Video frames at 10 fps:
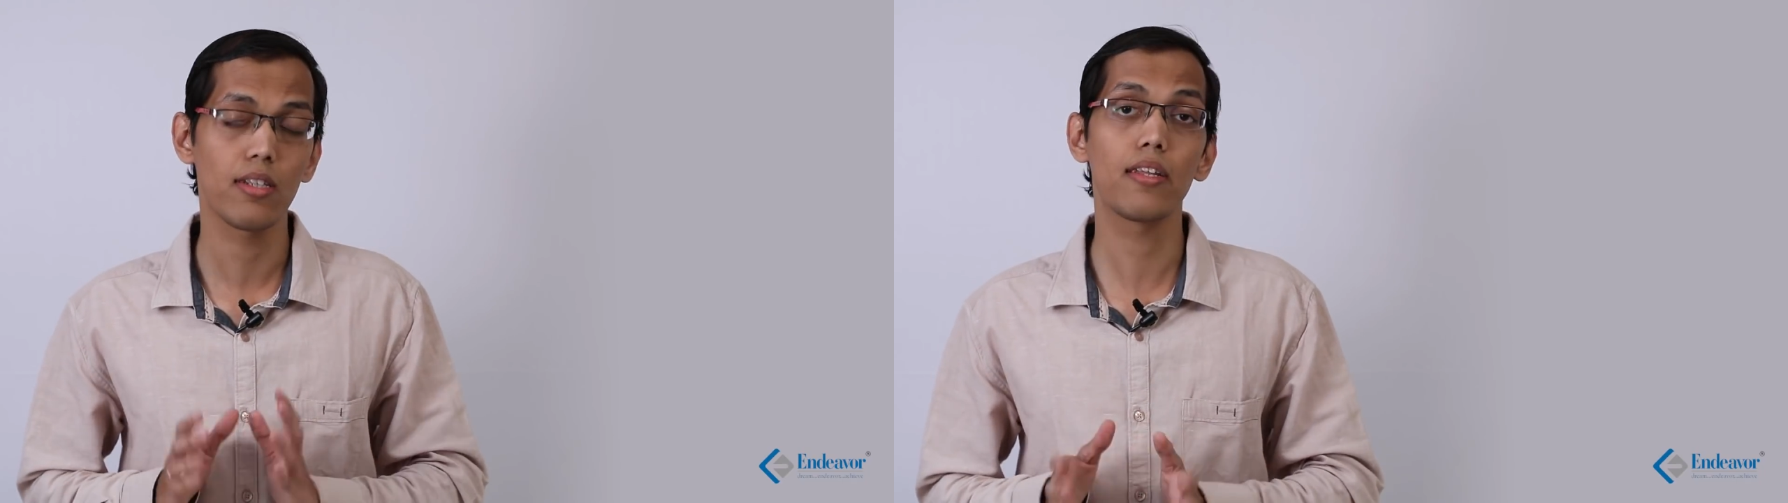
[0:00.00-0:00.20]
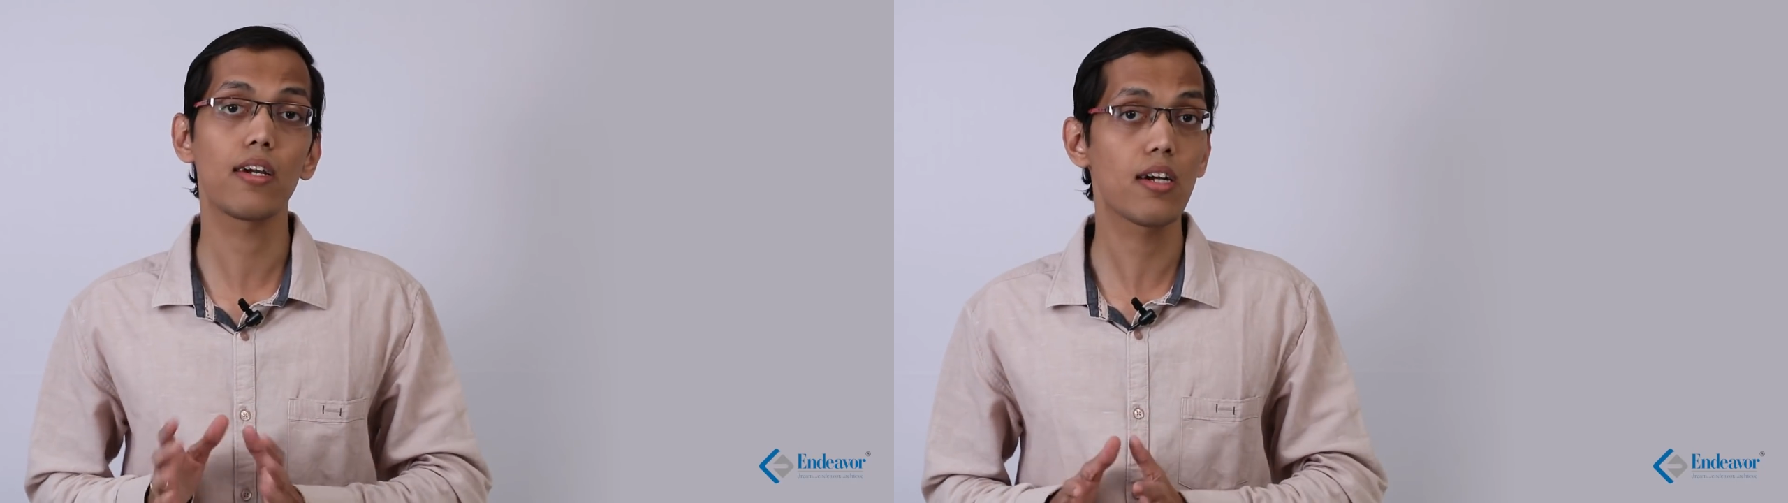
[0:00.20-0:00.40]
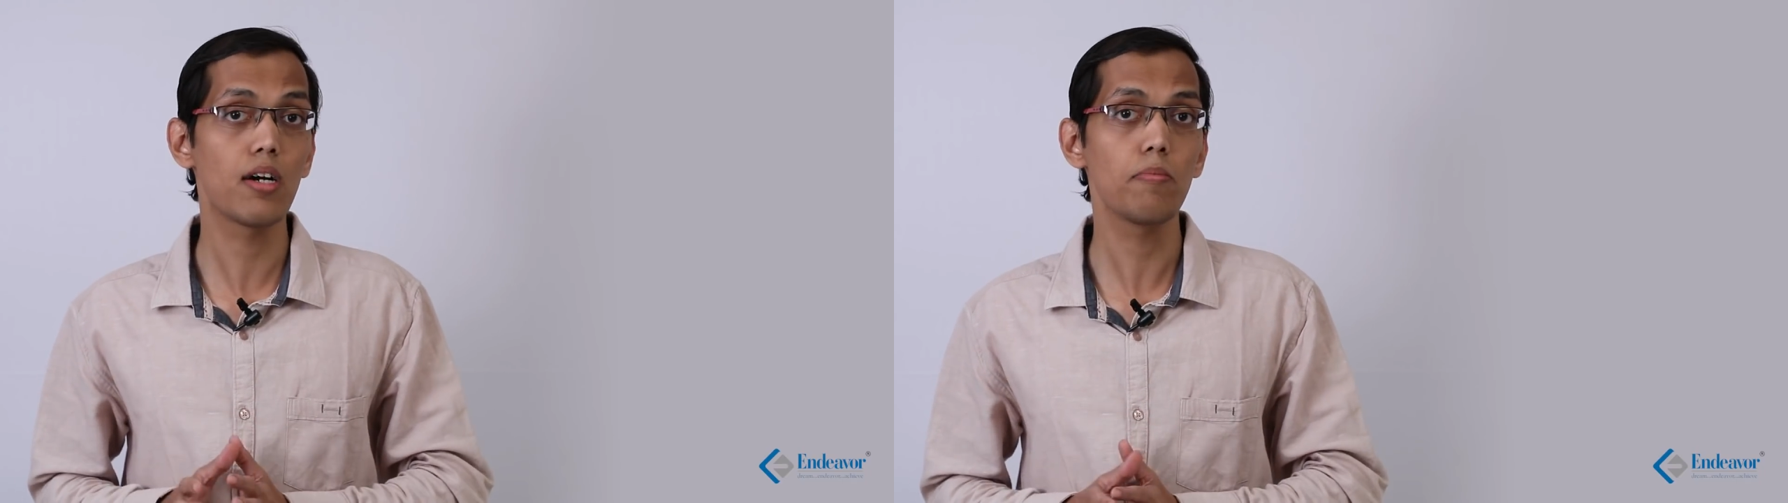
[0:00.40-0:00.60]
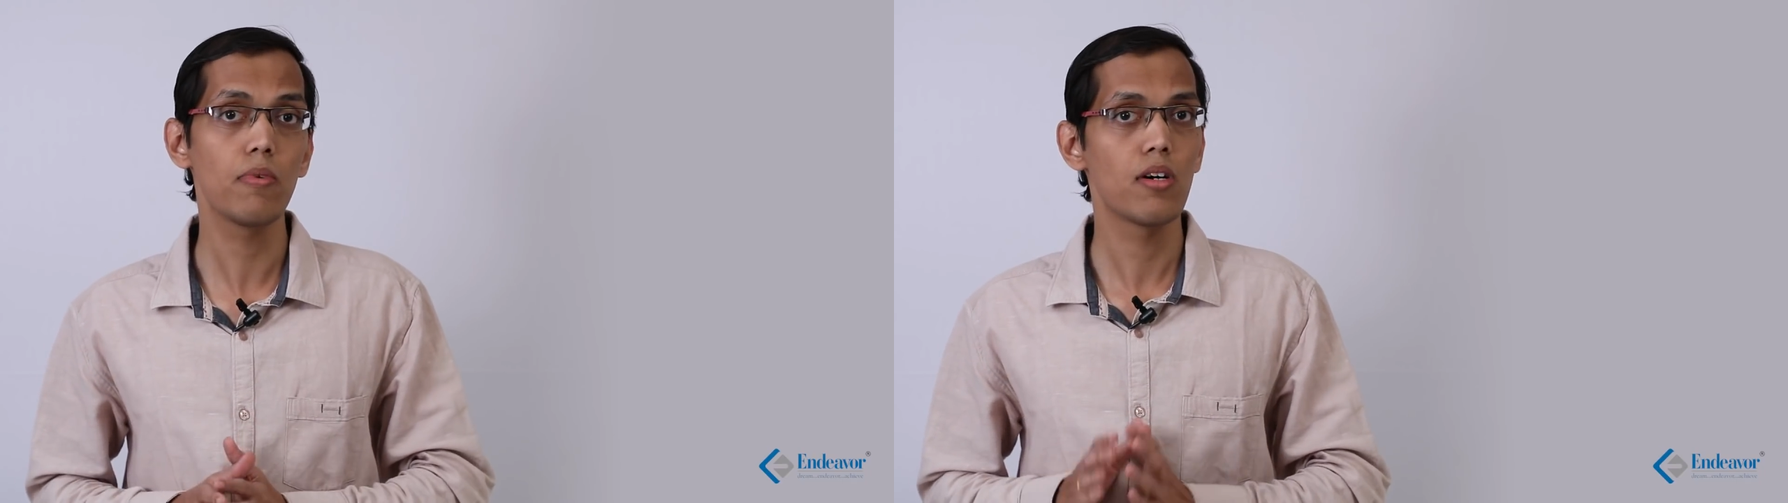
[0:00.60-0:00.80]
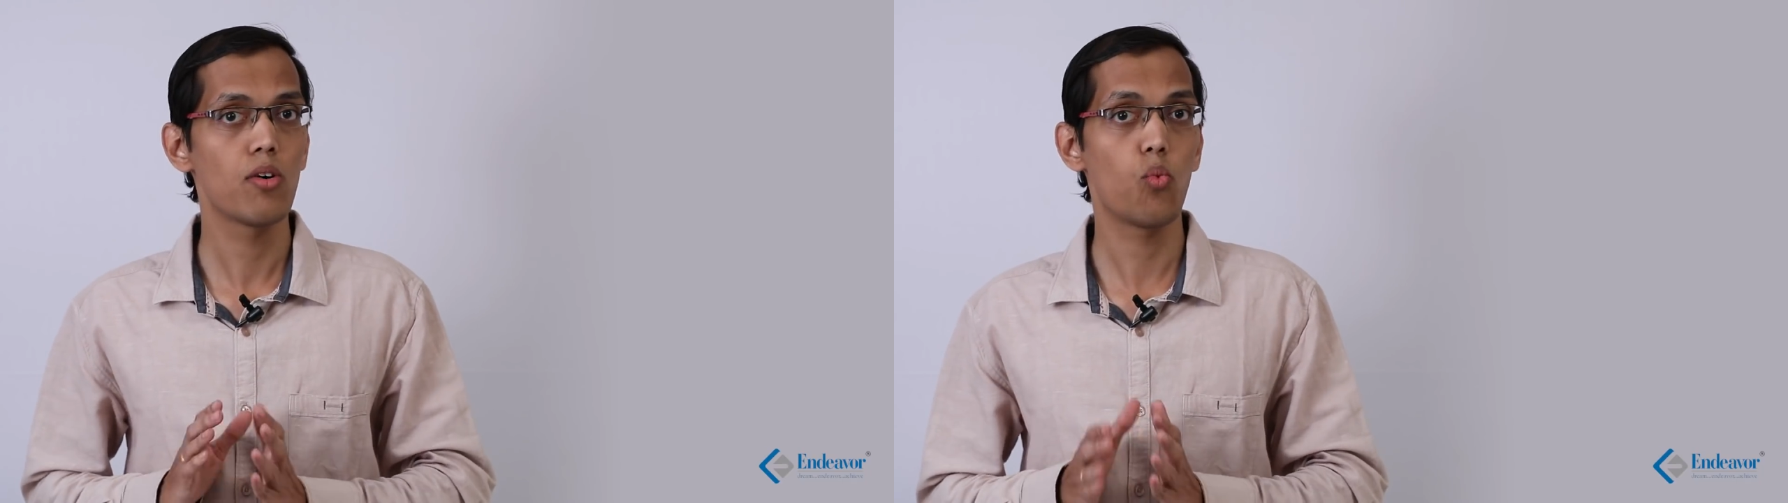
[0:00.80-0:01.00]
they
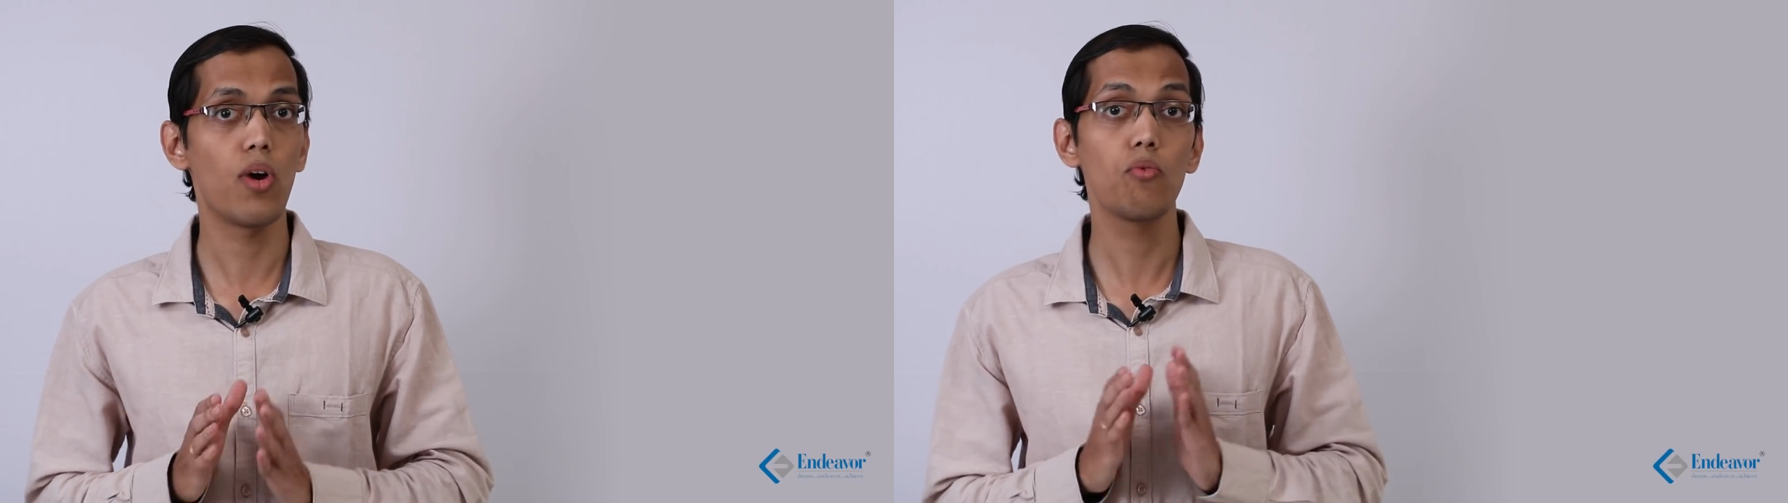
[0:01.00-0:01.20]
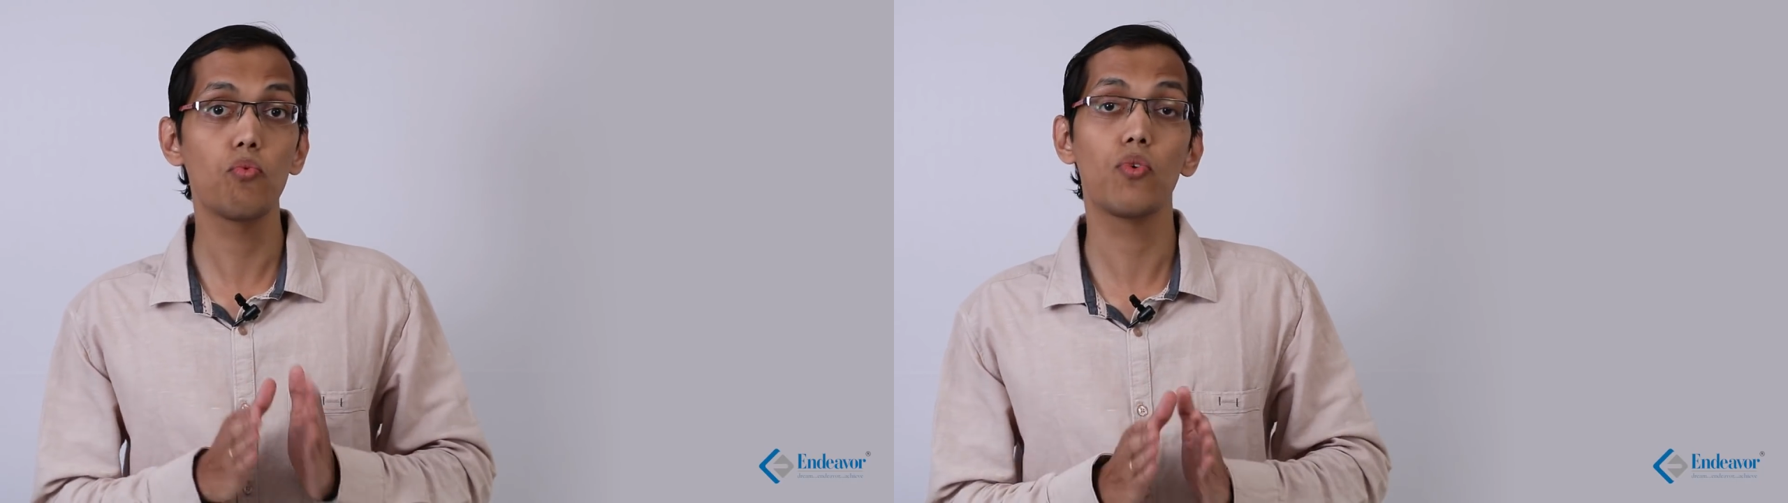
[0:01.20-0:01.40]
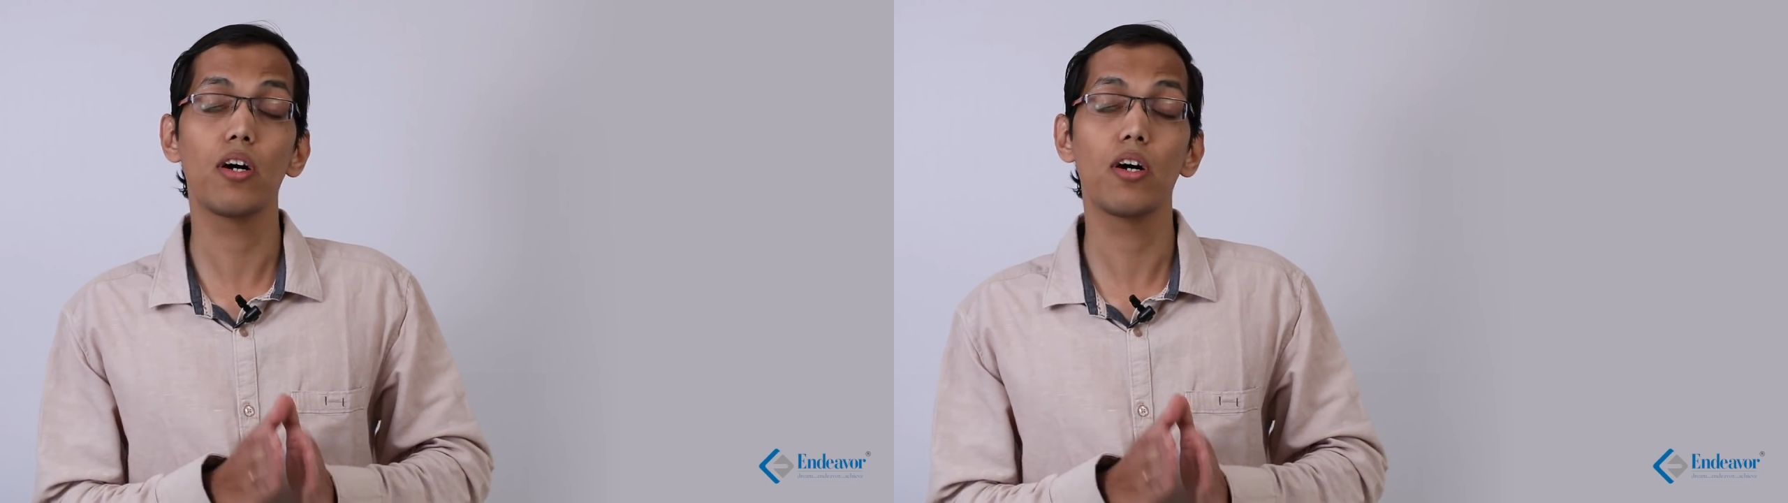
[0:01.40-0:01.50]
come when